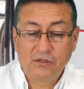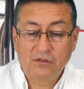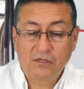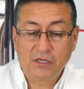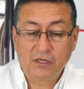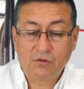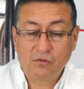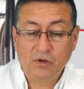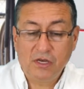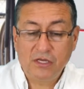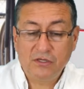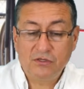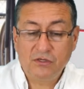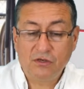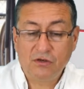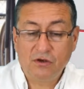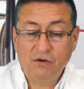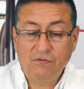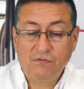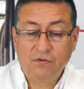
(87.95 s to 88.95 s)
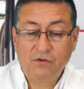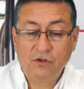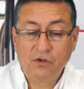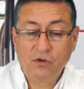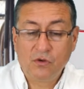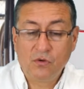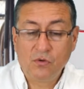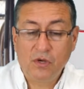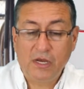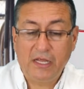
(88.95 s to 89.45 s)
circulation of
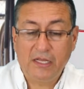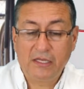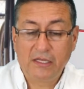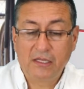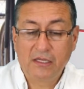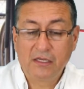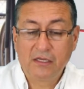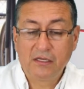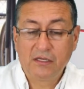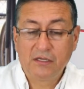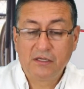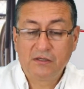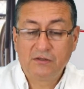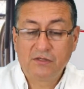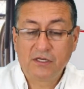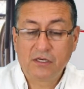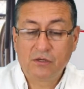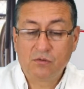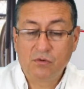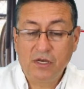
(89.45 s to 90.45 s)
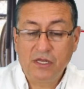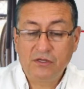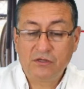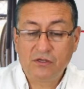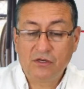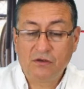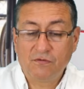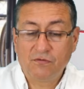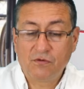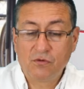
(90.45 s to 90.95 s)
coolant,
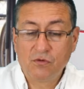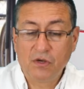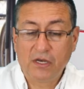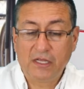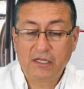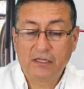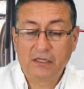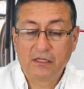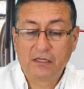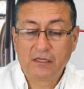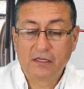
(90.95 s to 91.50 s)
circulation of coolant,